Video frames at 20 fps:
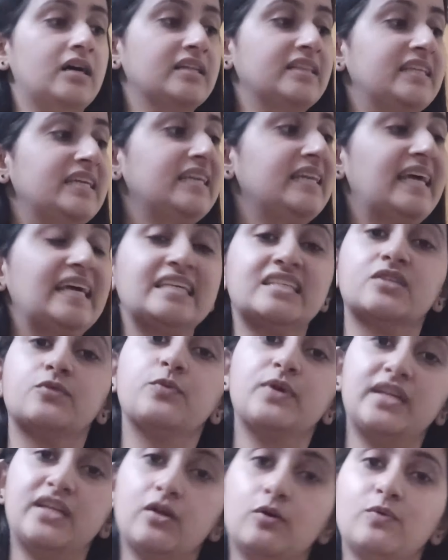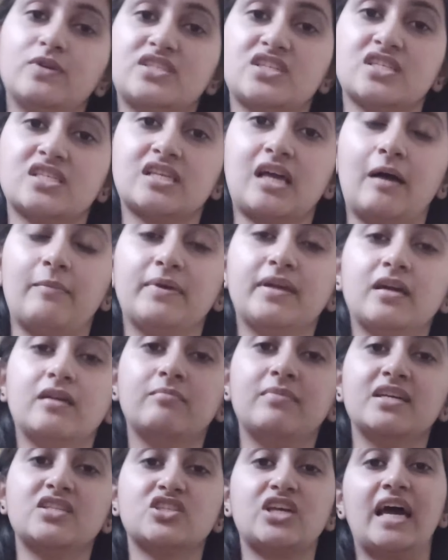The next video which is coming
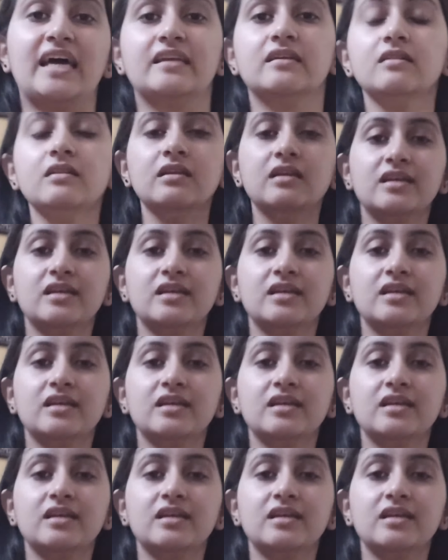on my channel